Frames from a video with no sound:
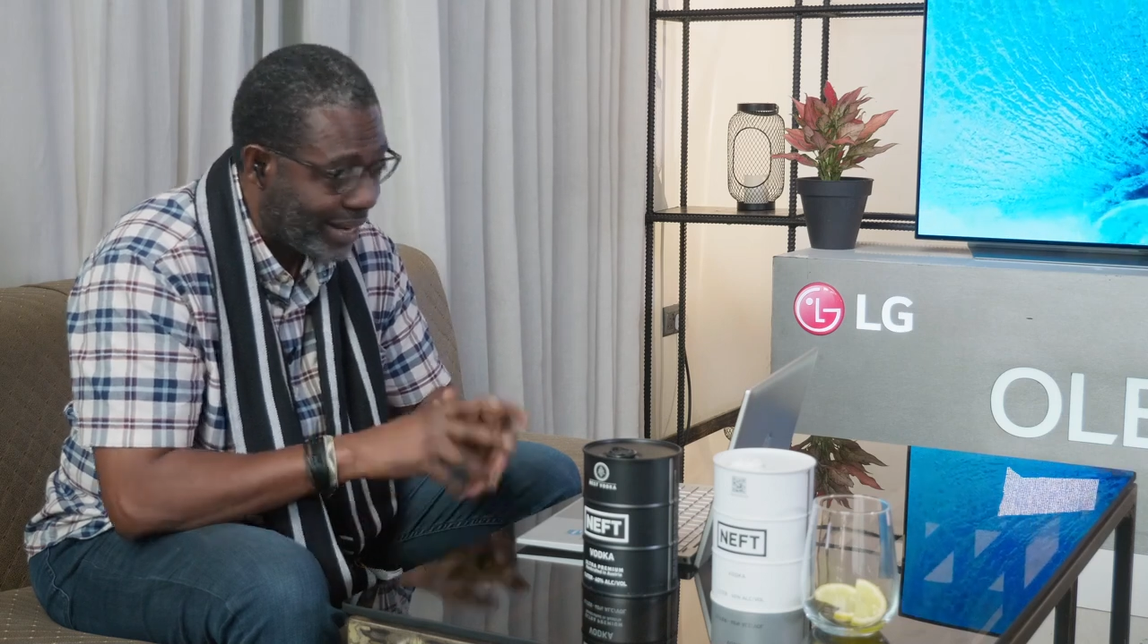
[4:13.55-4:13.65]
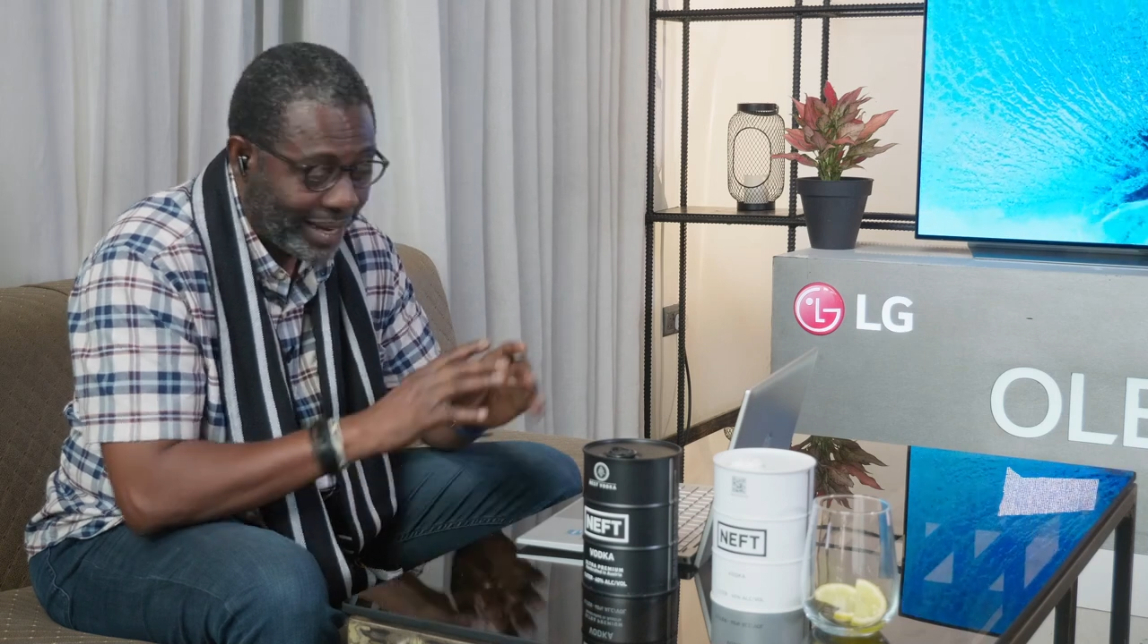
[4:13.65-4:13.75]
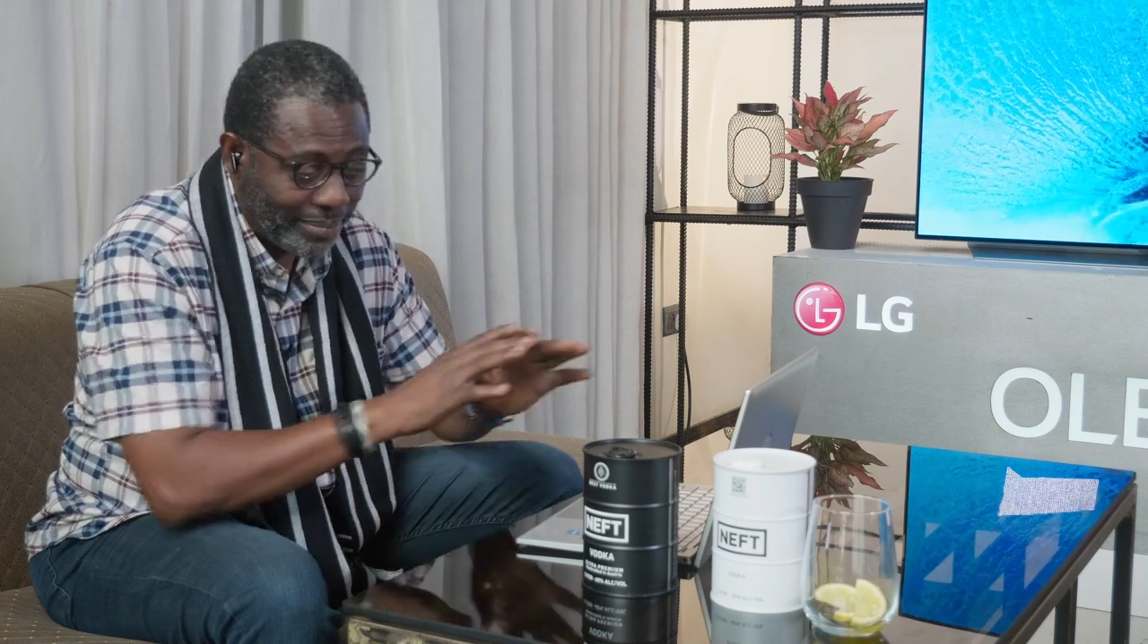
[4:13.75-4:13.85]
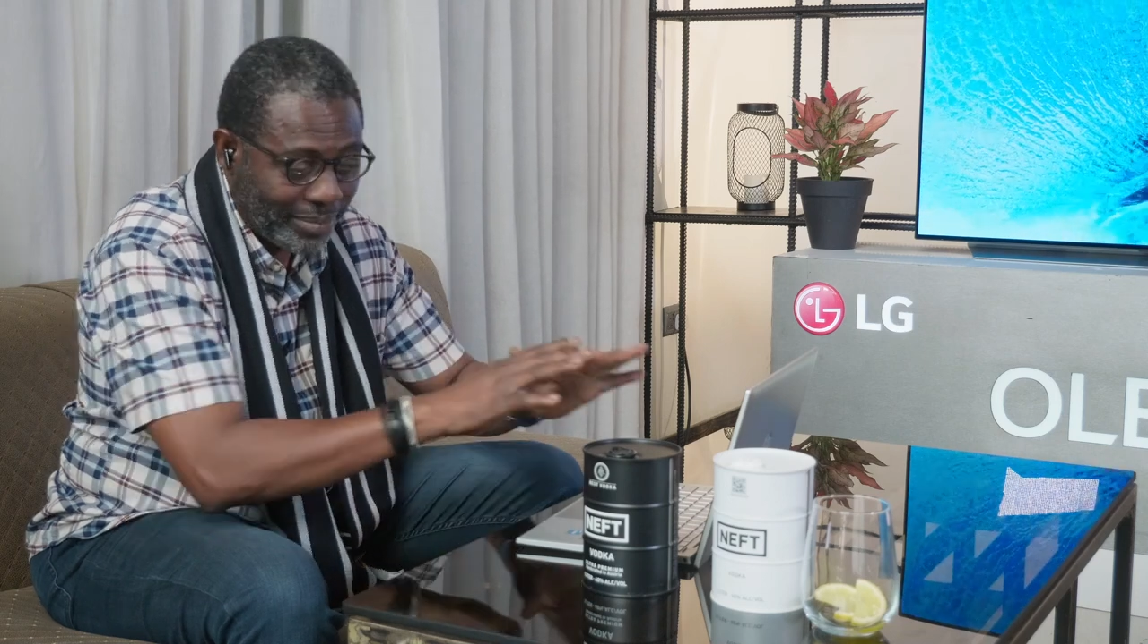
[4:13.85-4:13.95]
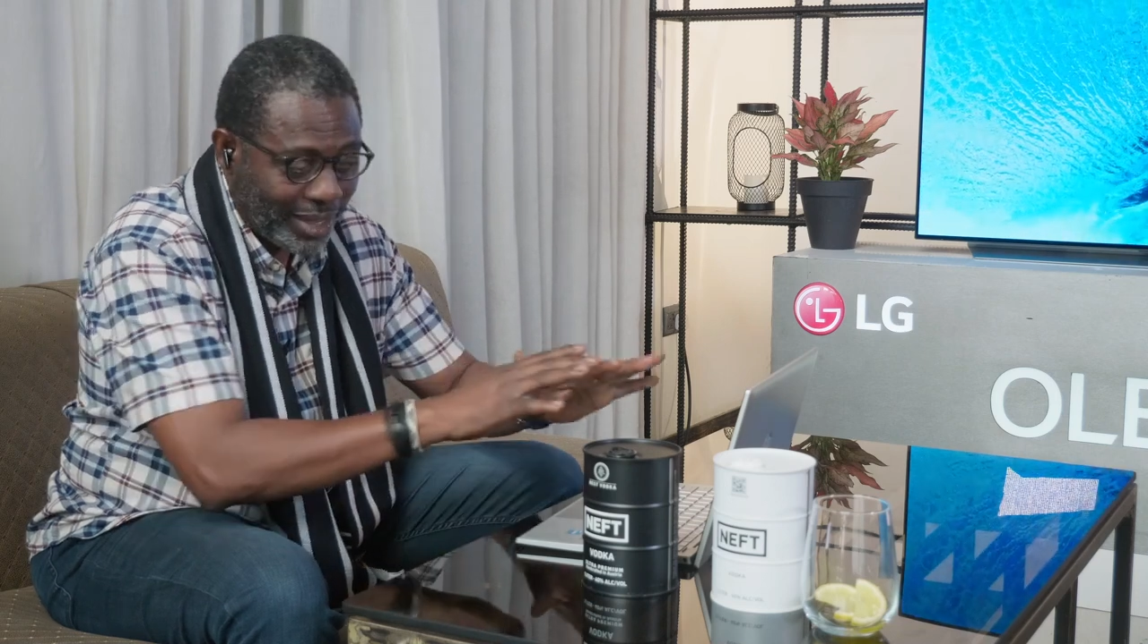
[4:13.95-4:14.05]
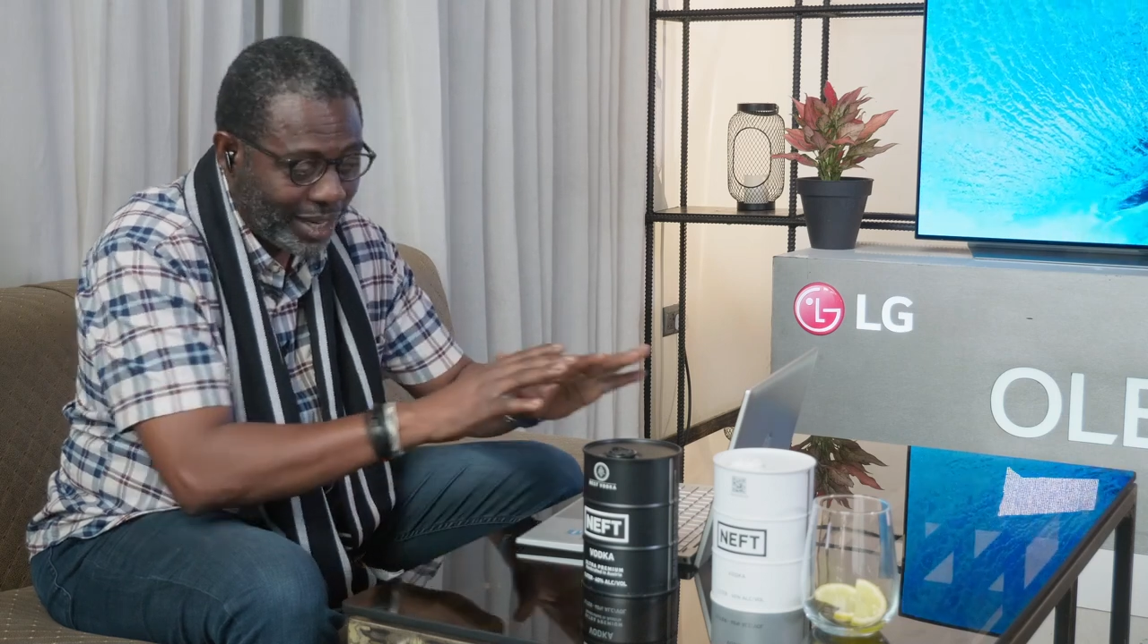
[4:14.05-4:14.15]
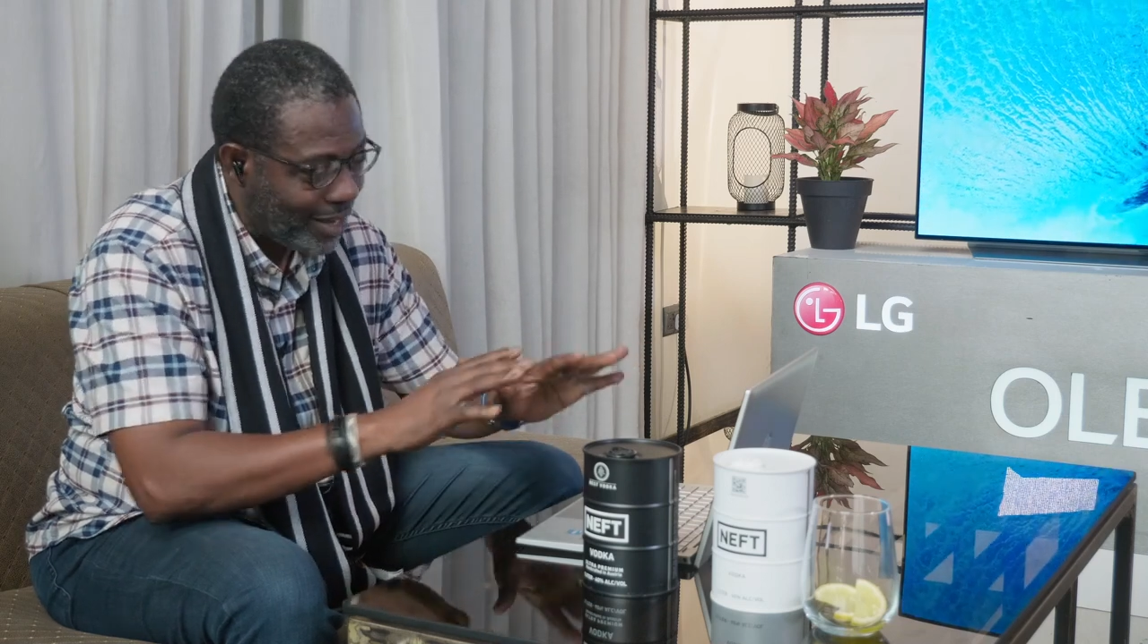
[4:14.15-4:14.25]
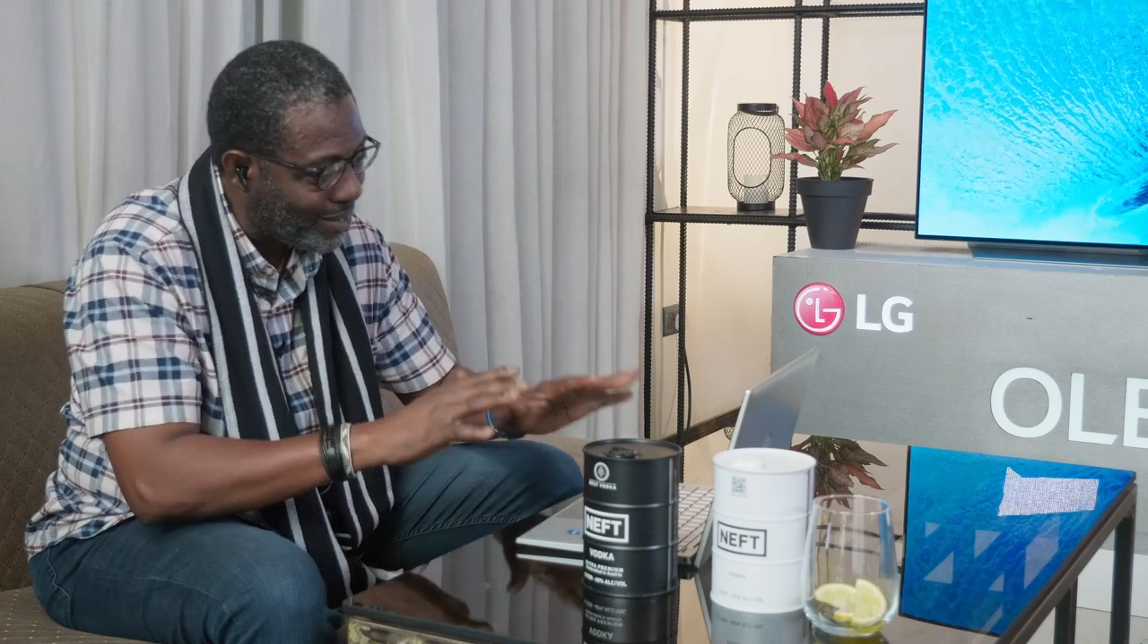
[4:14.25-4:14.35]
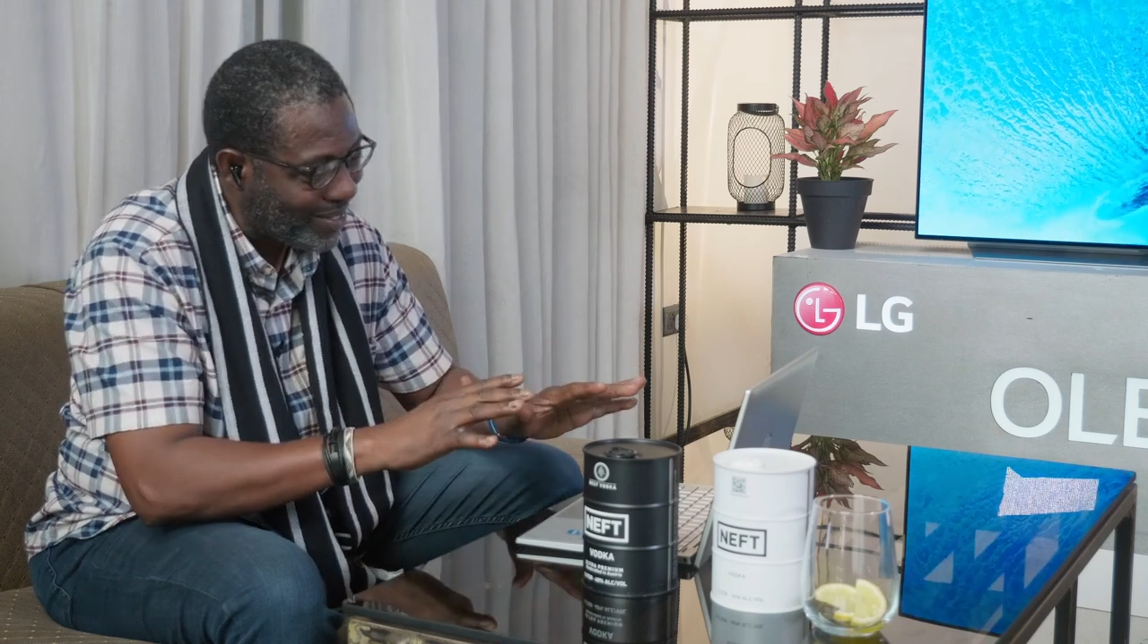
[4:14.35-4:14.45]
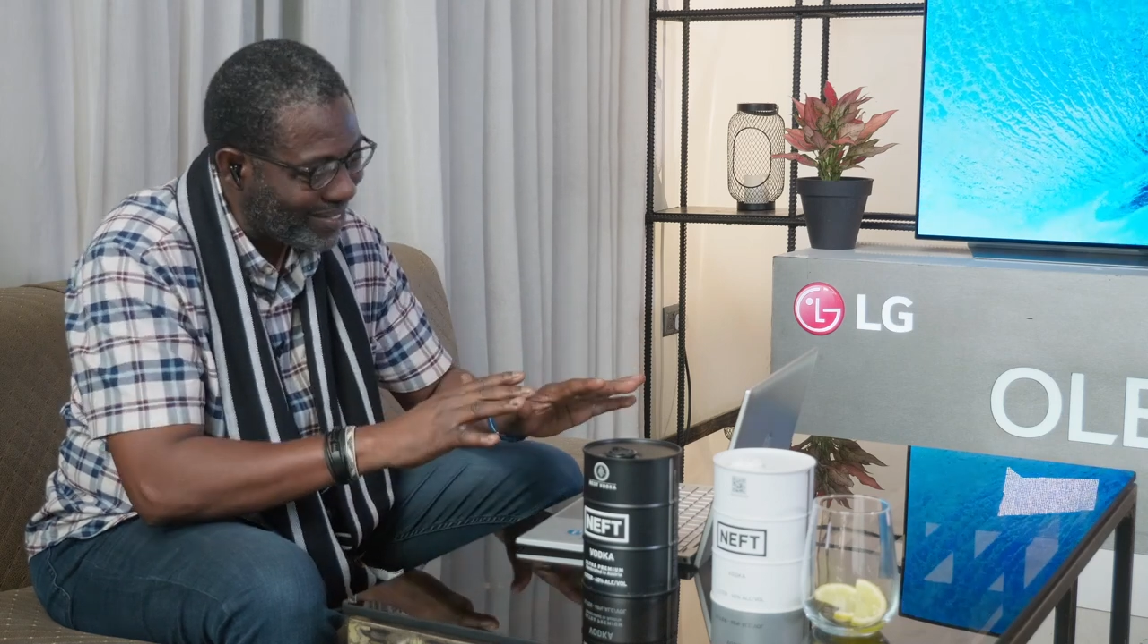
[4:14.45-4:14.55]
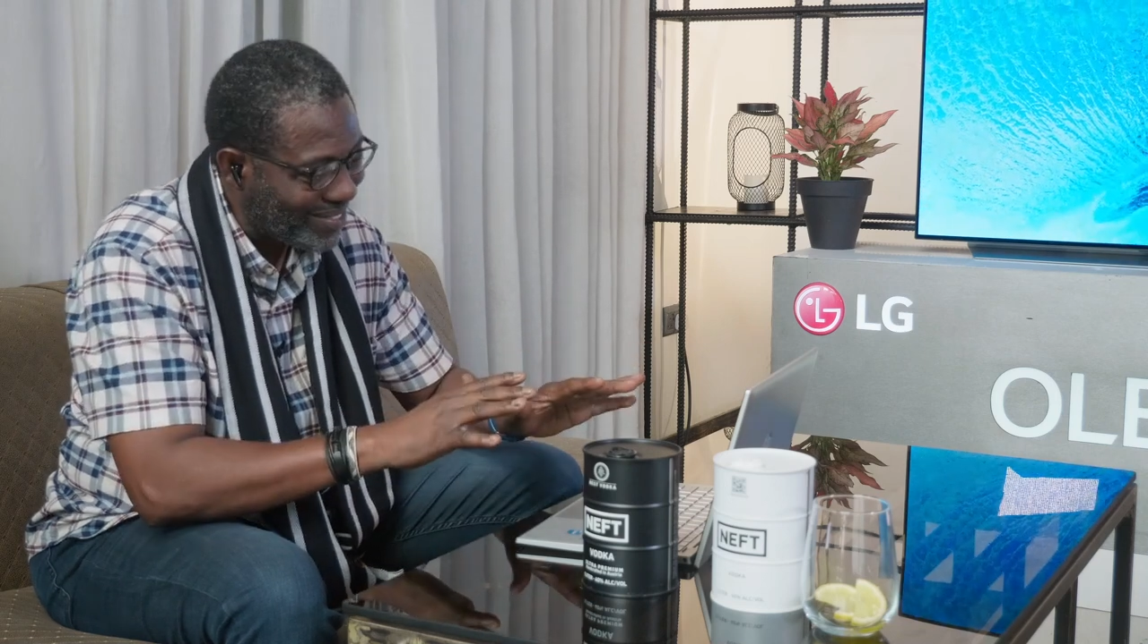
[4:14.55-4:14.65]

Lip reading: are, you know,